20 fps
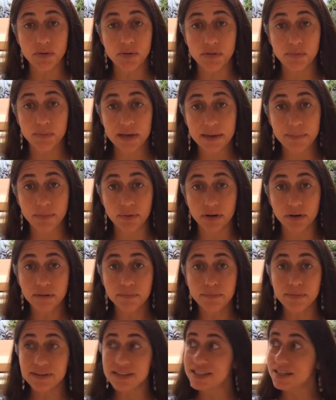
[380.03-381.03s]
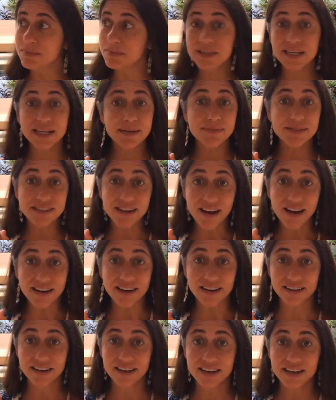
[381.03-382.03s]
with people, but sometimes
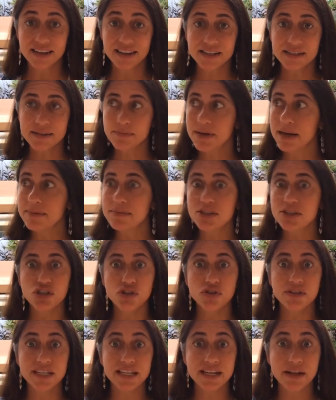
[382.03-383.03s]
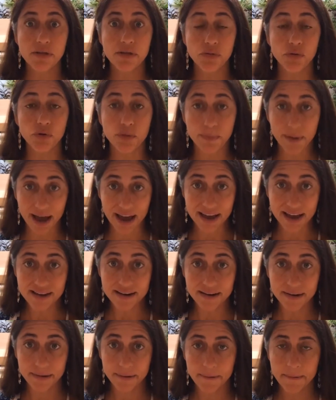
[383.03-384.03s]
not. Sometimes you need it through a
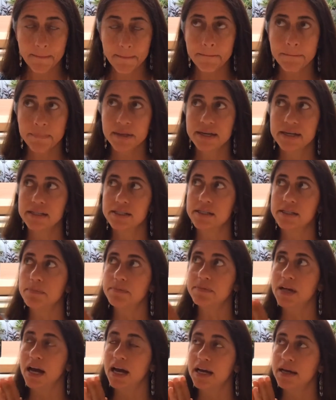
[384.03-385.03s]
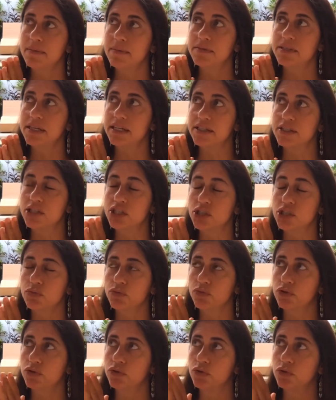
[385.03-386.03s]
pet. Sometimes it's
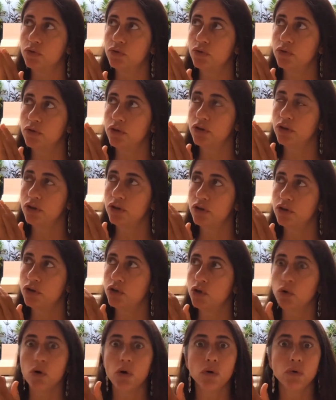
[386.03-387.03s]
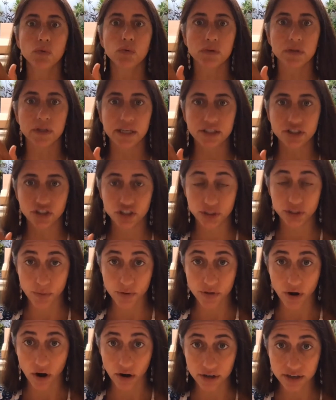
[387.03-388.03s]
through your own relationship
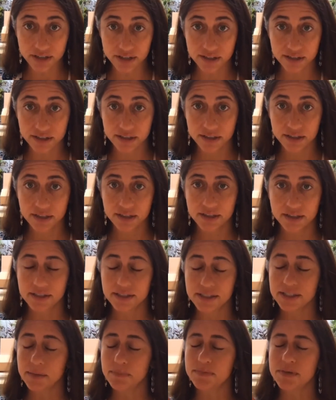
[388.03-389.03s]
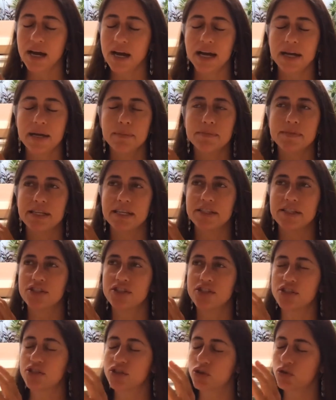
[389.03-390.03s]
with art. Sometimes it's
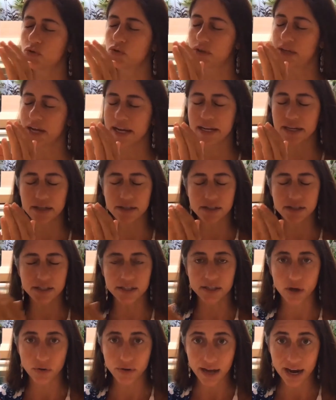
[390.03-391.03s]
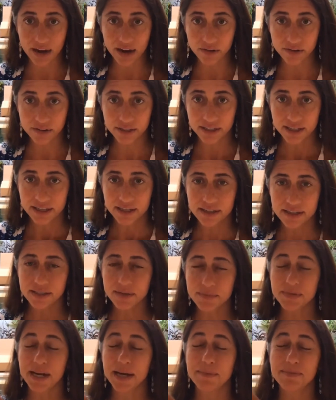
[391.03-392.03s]
just creating a slowdown.
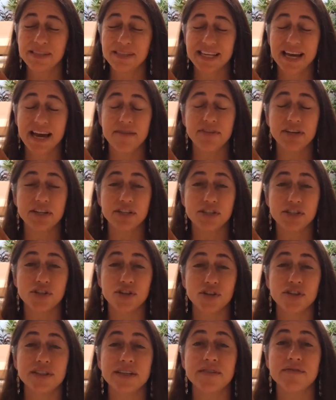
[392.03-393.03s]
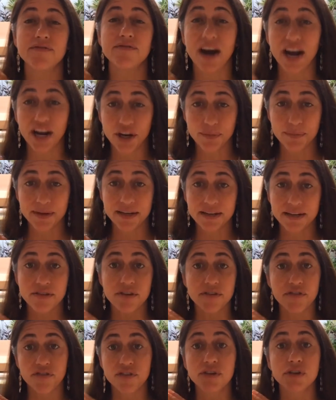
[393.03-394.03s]
Sometimes it's having a certain environment
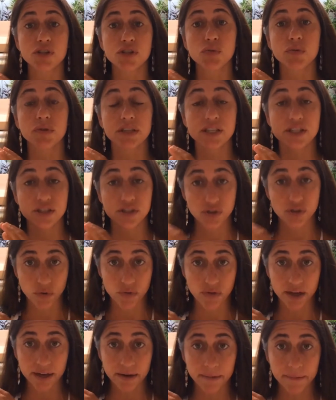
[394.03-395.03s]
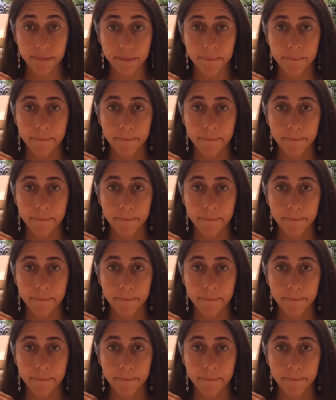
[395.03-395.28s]
that feels really soothing.